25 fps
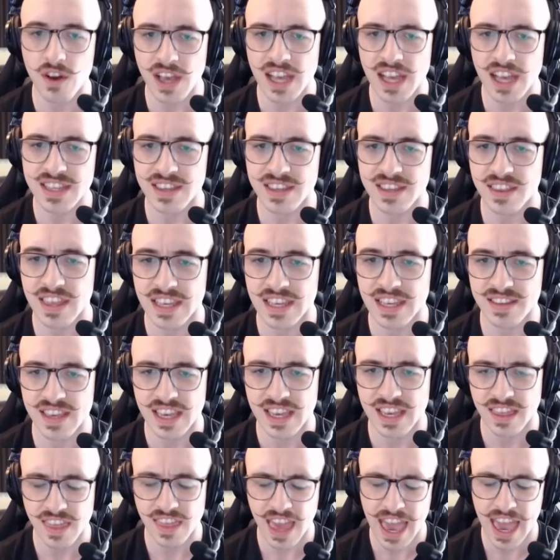all kinds of
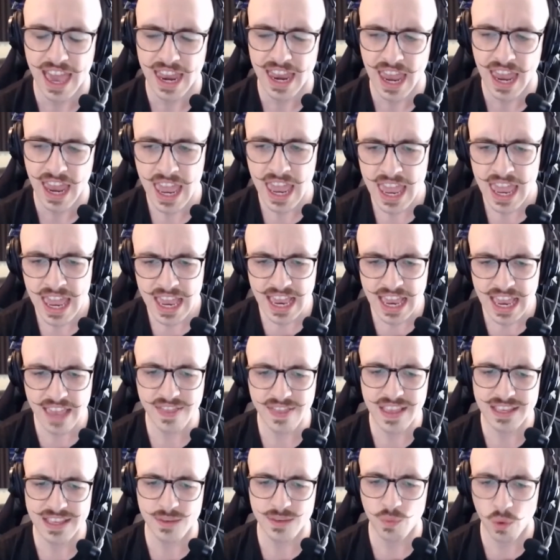things like that
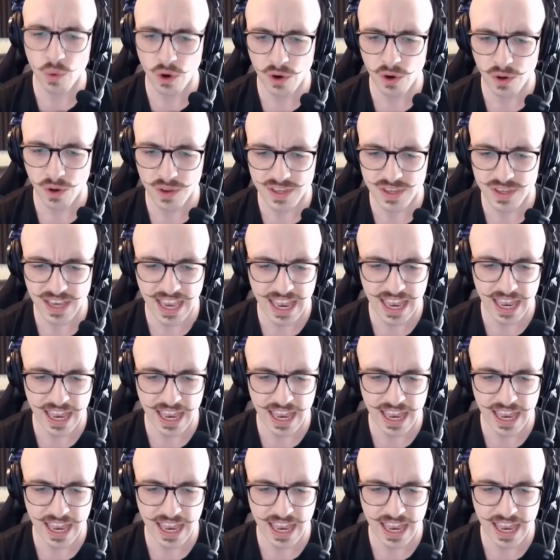in this world.